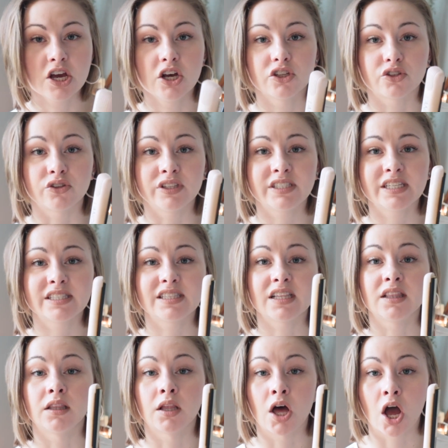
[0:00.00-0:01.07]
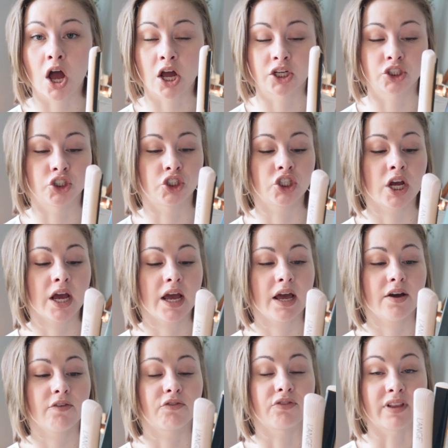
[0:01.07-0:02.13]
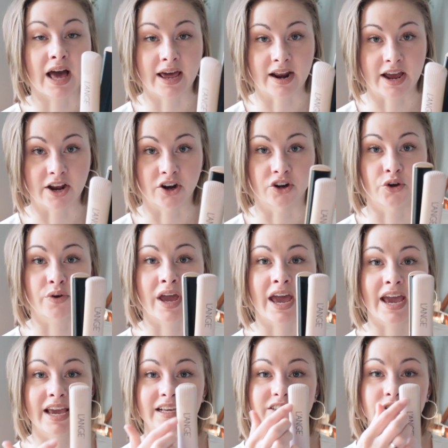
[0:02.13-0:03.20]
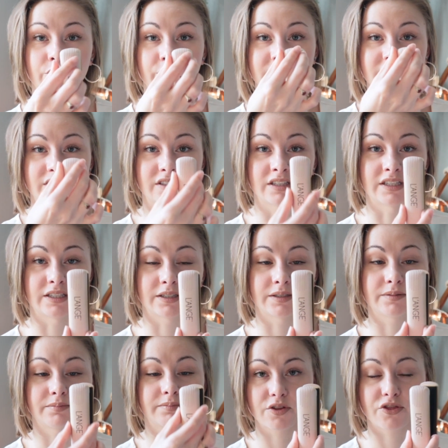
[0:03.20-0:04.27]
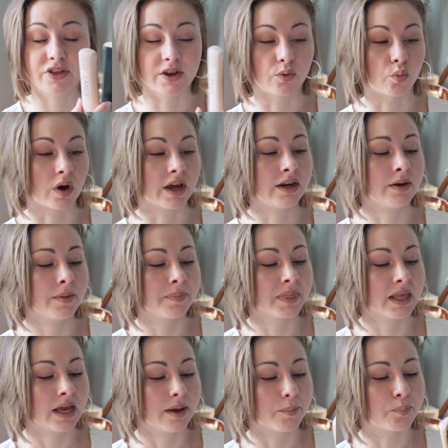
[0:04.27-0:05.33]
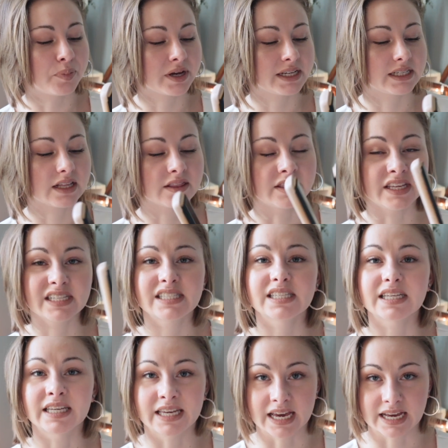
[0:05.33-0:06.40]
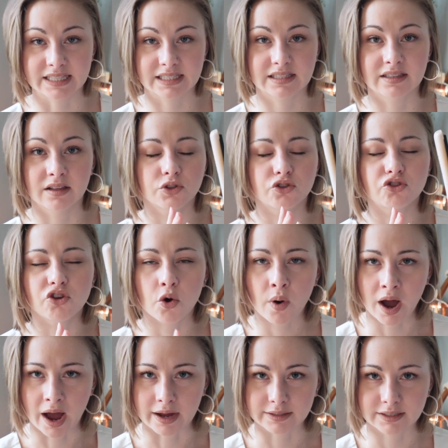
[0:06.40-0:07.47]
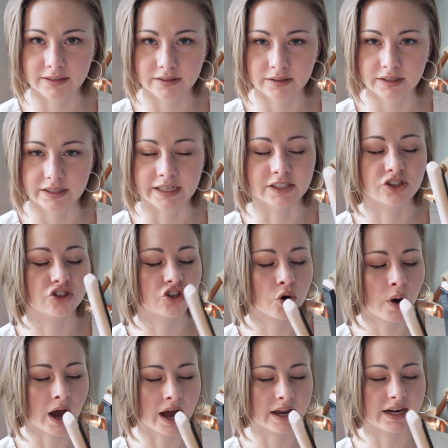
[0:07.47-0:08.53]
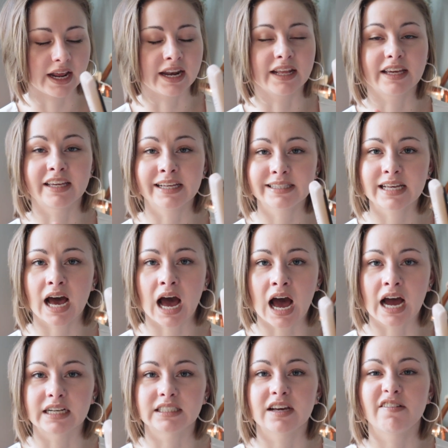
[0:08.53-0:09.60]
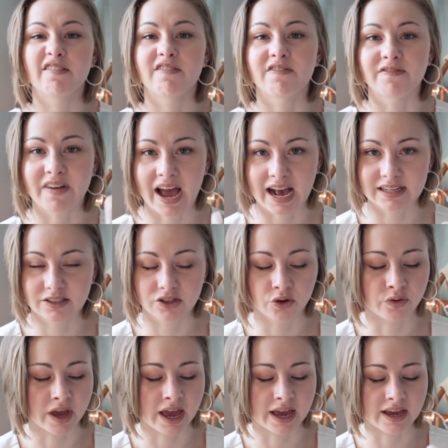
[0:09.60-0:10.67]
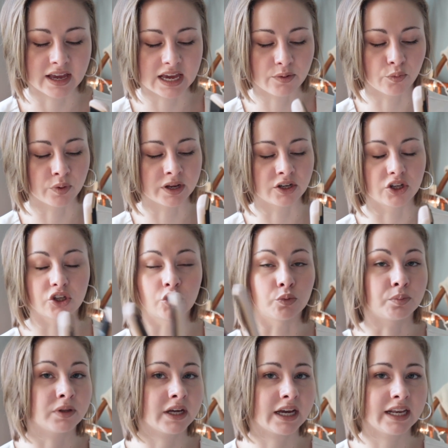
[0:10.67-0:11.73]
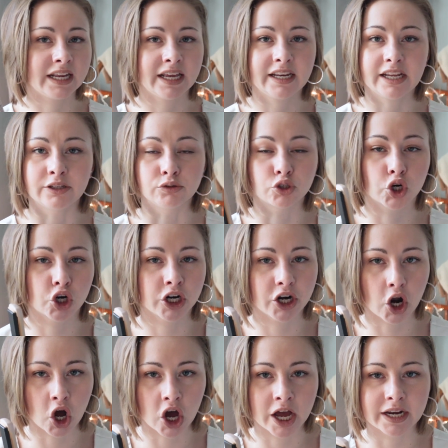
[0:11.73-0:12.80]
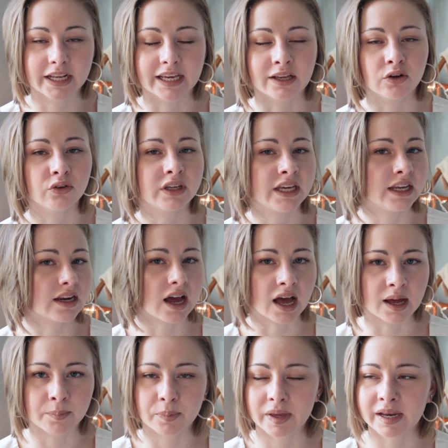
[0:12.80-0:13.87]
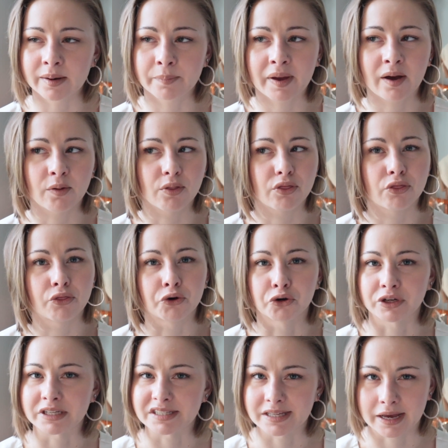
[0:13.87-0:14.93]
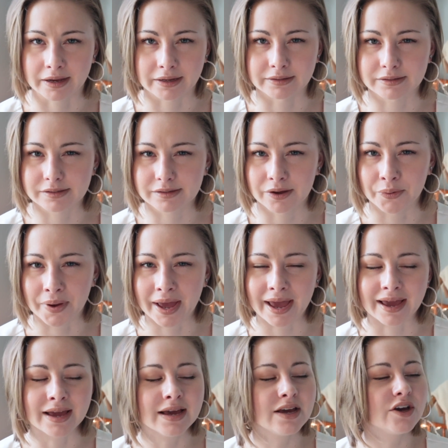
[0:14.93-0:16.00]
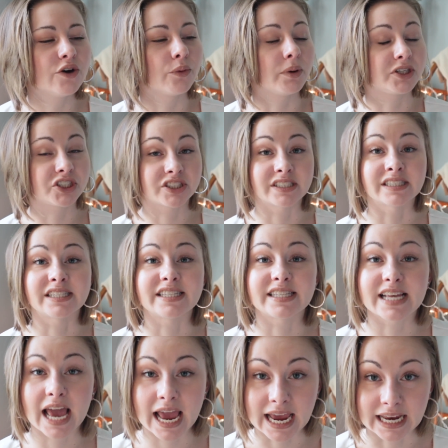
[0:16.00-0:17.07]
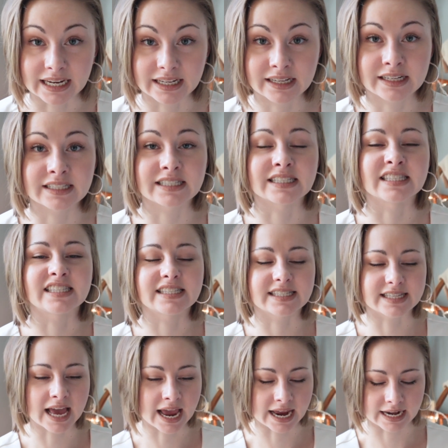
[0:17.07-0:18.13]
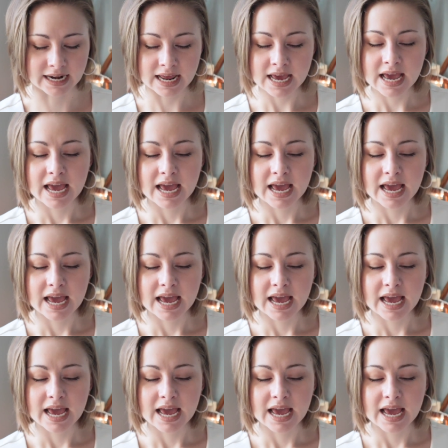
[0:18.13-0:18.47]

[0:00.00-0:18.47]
So this is the Lange flat iron, okay? So it's the thin one, but this gets so hot. It gets so hot, and it gets hot fast, okay? When you plug it in and you turn it on, it'll heat up in about 30 seconds, okay? Which is insane. It is insane.